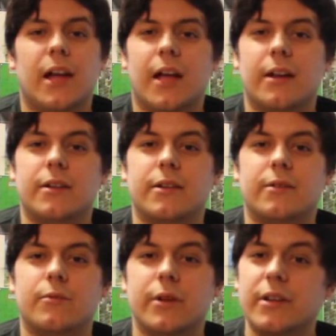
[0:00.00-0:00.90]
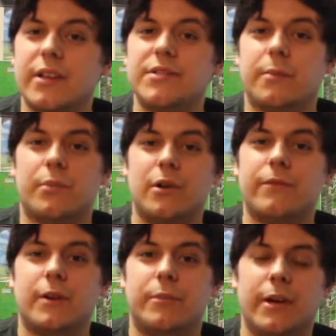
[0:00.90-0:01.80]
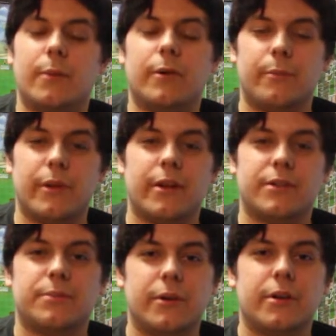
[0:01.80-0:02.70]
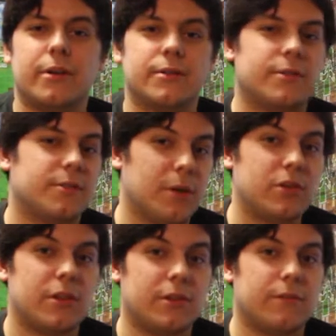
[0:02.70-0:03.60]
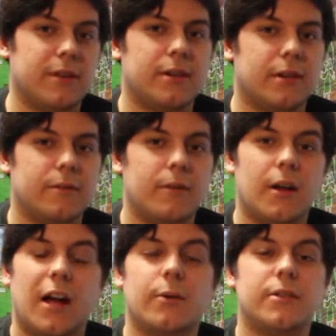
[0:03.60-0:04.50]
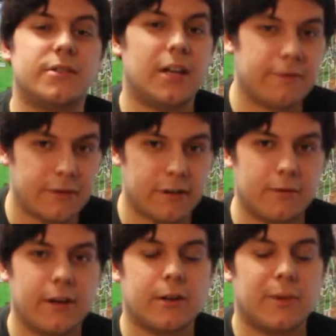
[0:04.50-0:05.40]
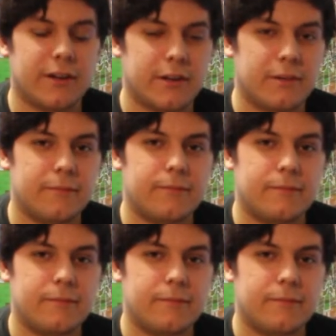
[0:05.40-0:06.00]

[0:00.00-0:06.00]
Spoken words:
and it really is a perfect pick up and play experience, especially on the Vita. I would definitely recommend it.